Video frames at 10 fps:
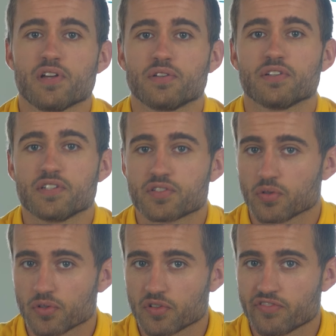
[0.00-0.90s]
note that these
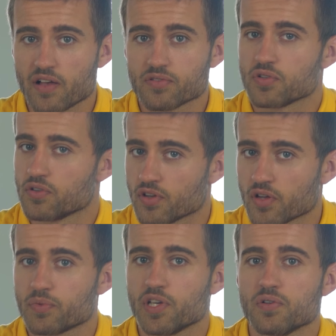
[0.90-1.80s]
solenoid valves should not
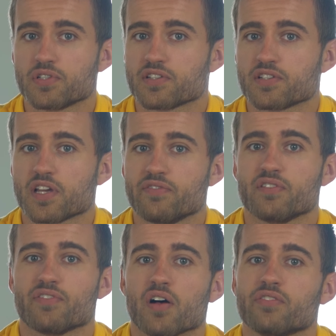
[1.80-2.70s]
be used as a safety
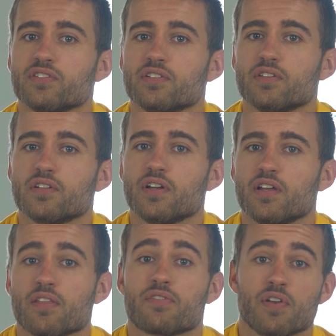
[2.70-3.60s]
valve.
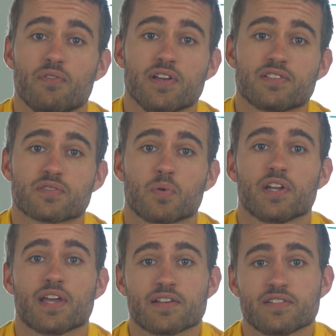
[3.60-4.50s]
And three reasons why
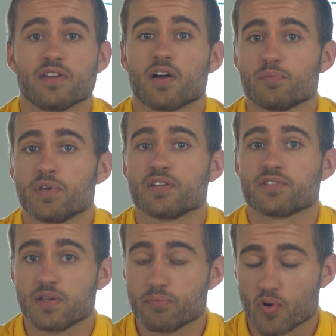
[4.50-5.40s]
the STIB is
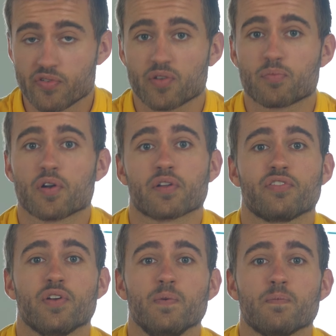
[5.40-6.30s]
the perfect product
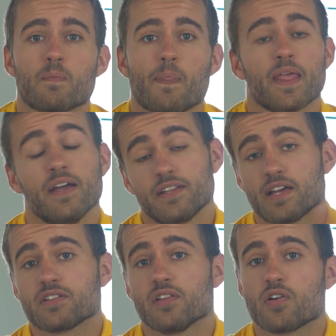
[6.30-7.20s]
for you
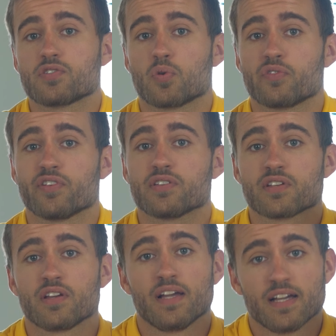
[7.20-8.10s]
has a large orifice,
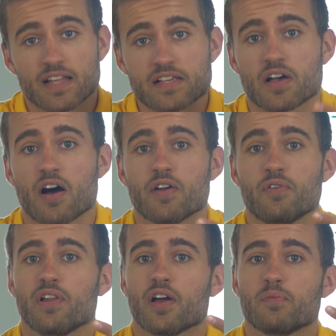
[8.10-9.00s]
it has a high
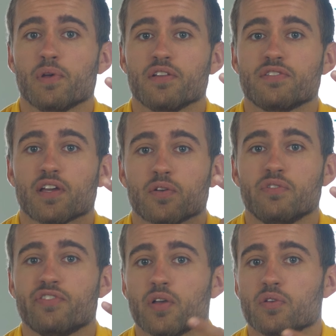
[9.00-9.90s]
reliability and good
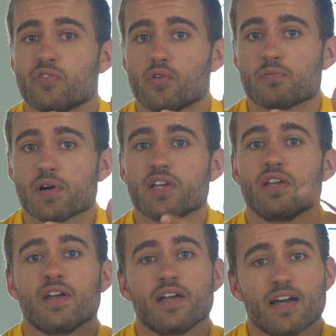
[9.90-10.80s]
value for your money,
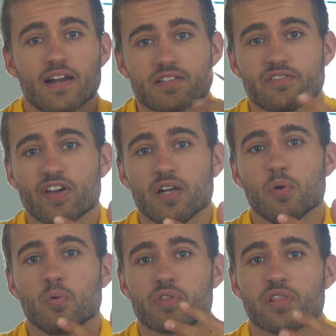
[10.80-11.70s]
and it's
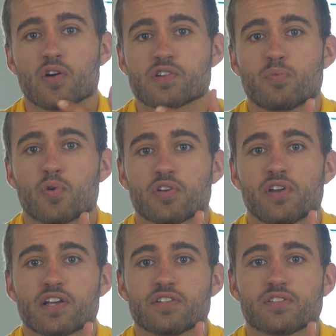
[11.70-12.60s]
available with large port
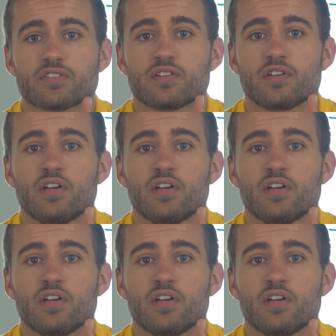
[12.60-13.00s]
connections.